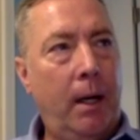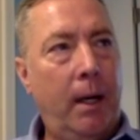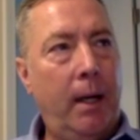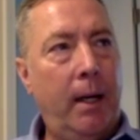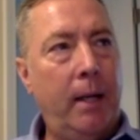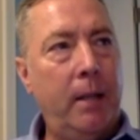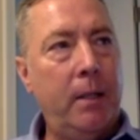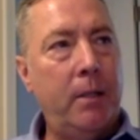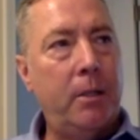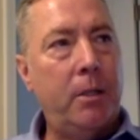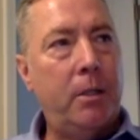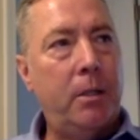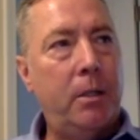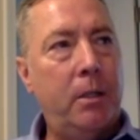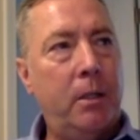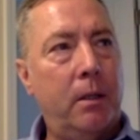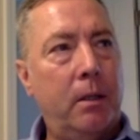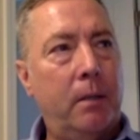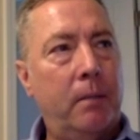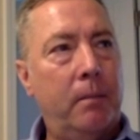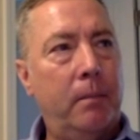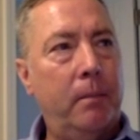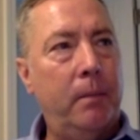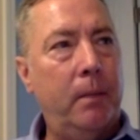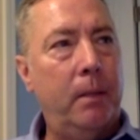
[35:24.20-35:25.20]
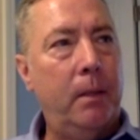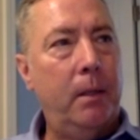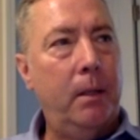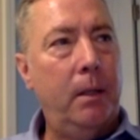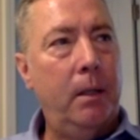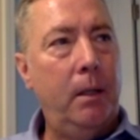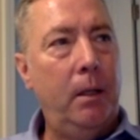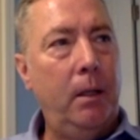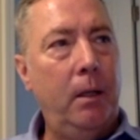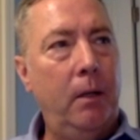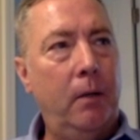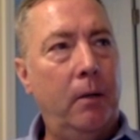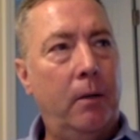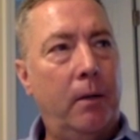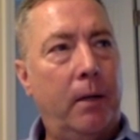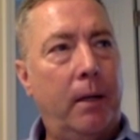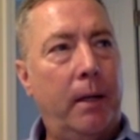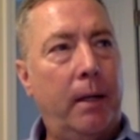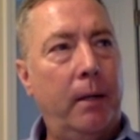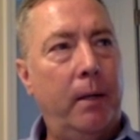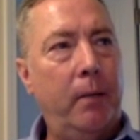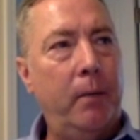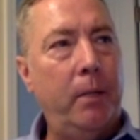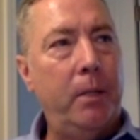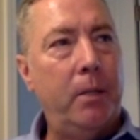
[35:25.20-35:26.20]
I, I, just, um, you
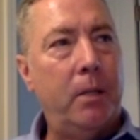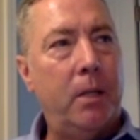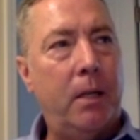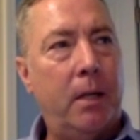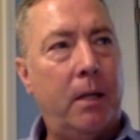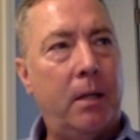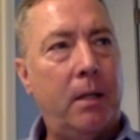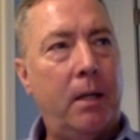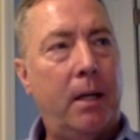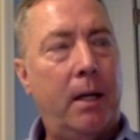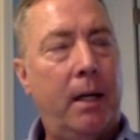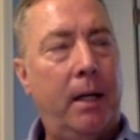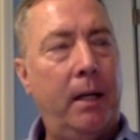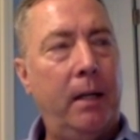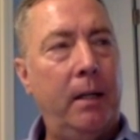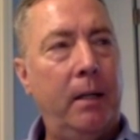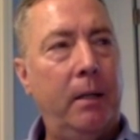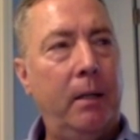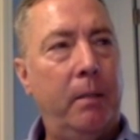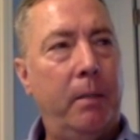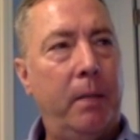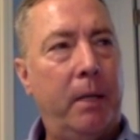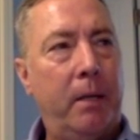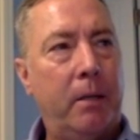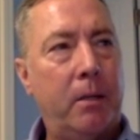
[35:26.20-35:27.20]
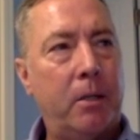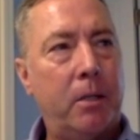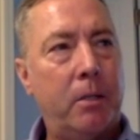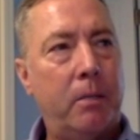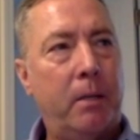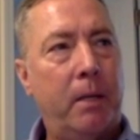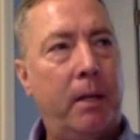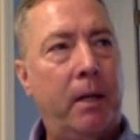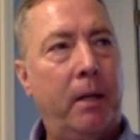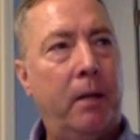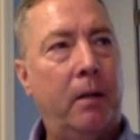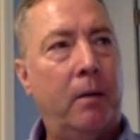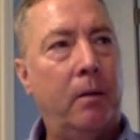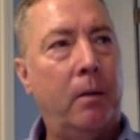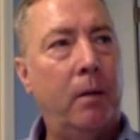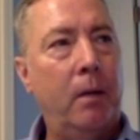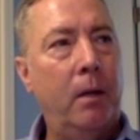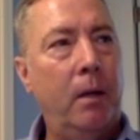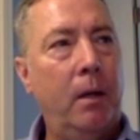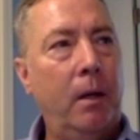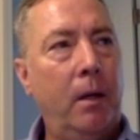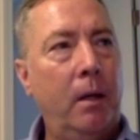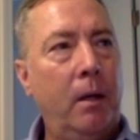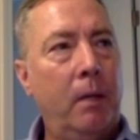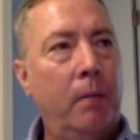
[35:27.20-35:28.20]
know, I, we talked highly about
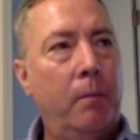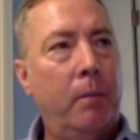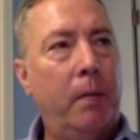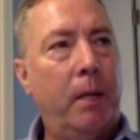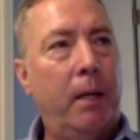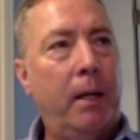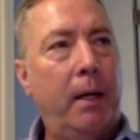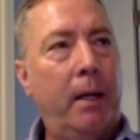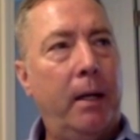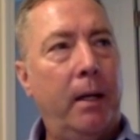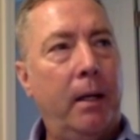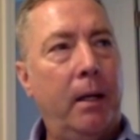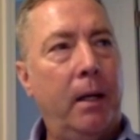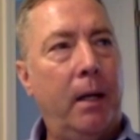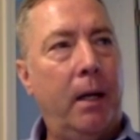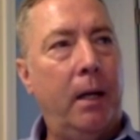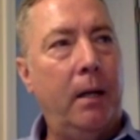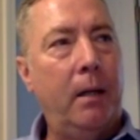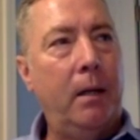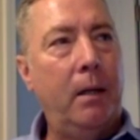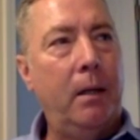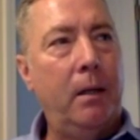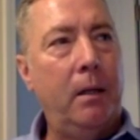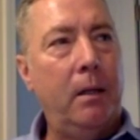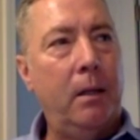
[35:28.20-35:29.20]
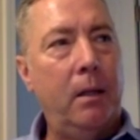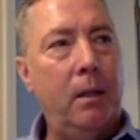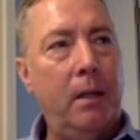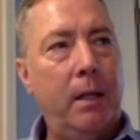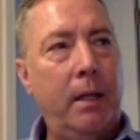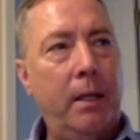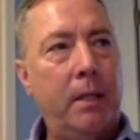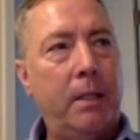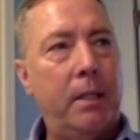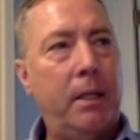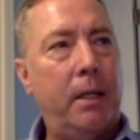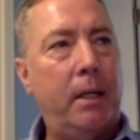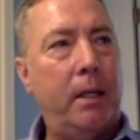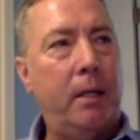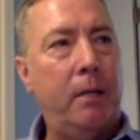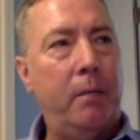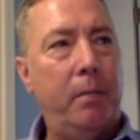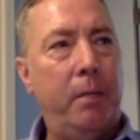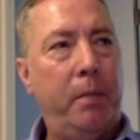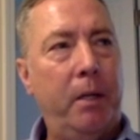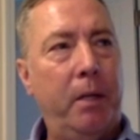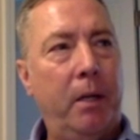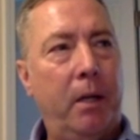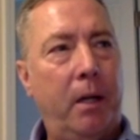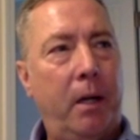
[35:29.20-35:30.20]
Smile, but I, I LASIK
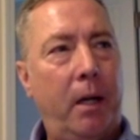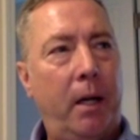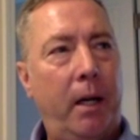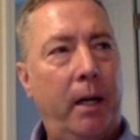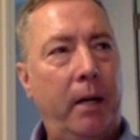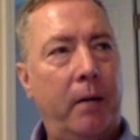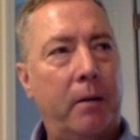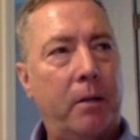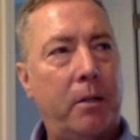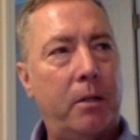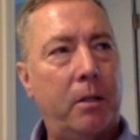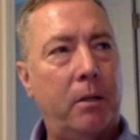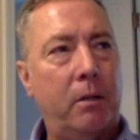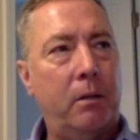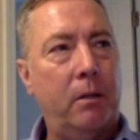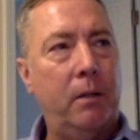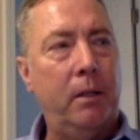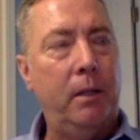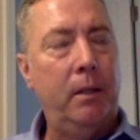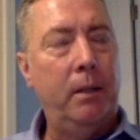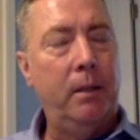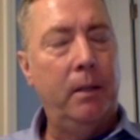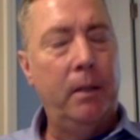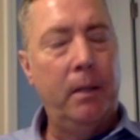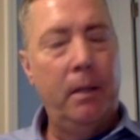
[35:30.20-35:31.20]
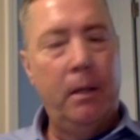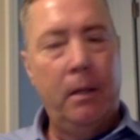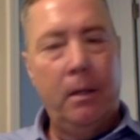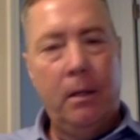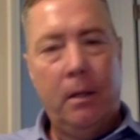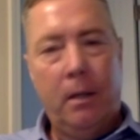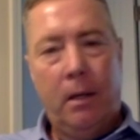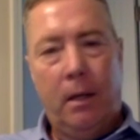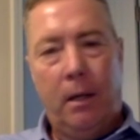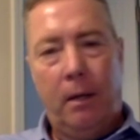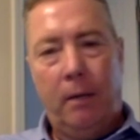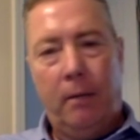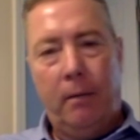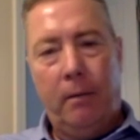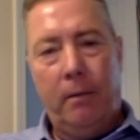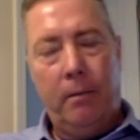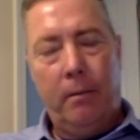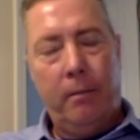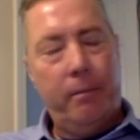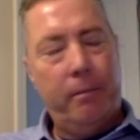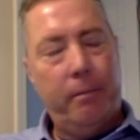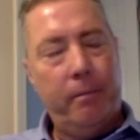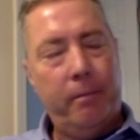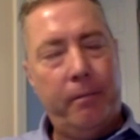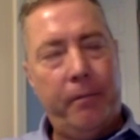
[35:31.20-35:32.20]
and PRK are certainly uh,
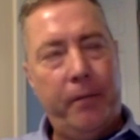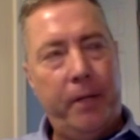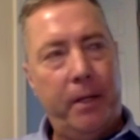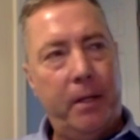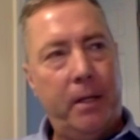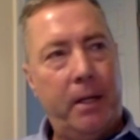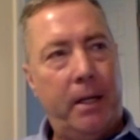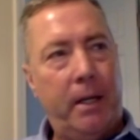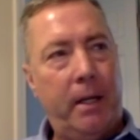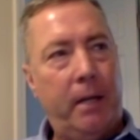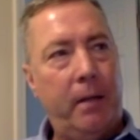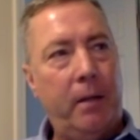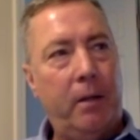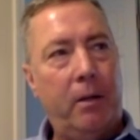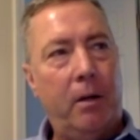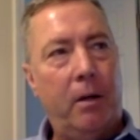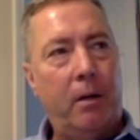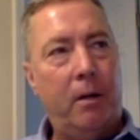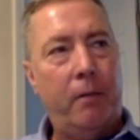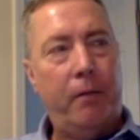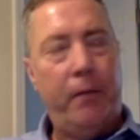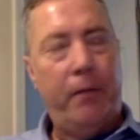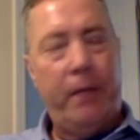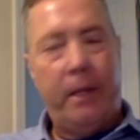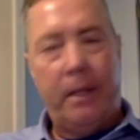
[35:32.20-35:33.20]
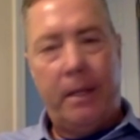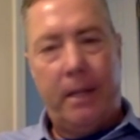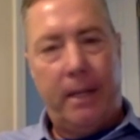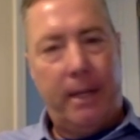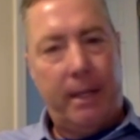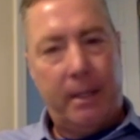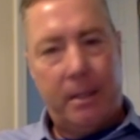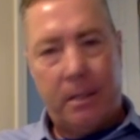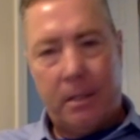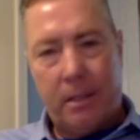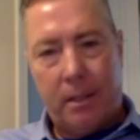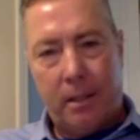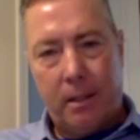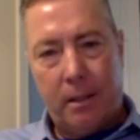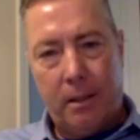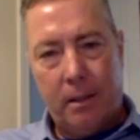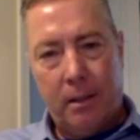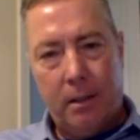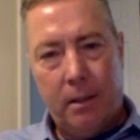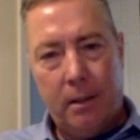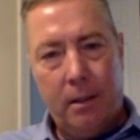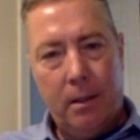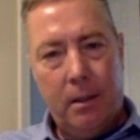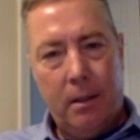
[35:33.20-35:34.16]
fantastic. They're all fantastic.